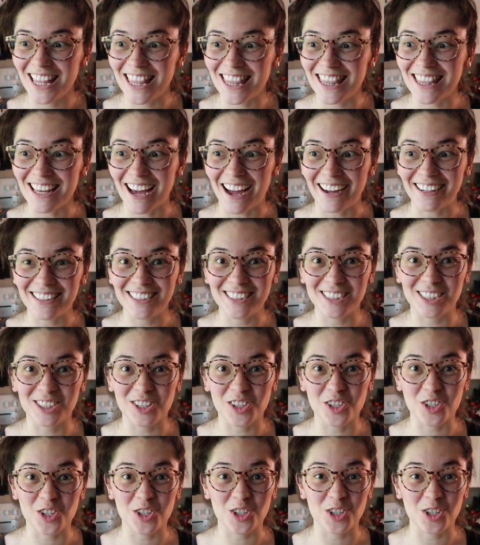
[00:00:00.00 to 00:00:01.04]
That is
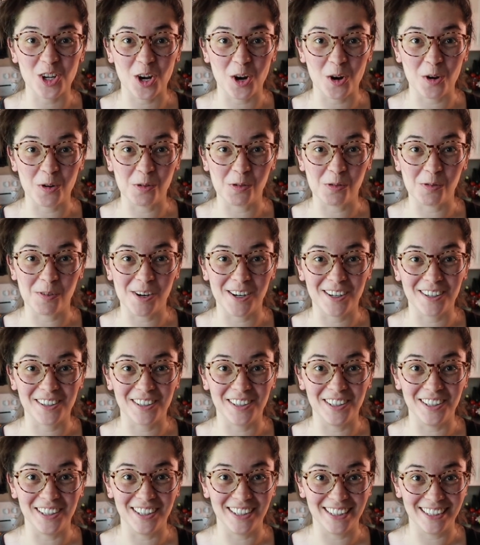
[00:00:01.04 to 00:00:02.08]
so
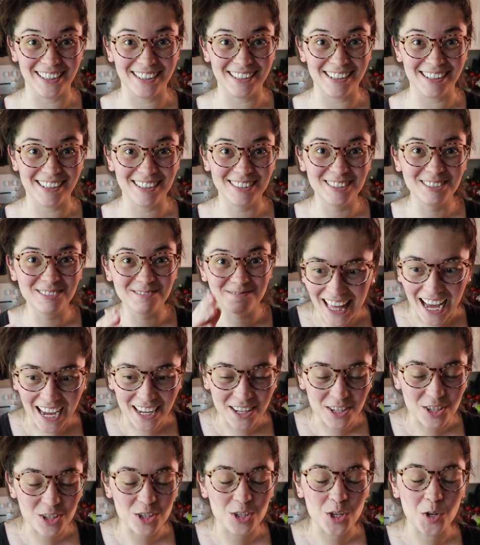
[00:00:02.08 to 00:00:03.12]
good. That
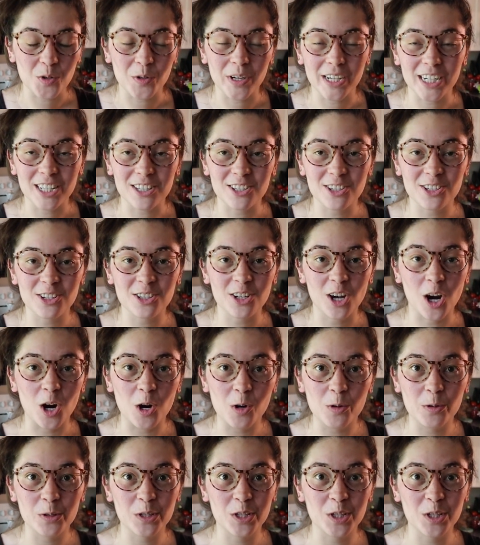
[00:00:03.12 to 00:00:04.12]
is so good. It's so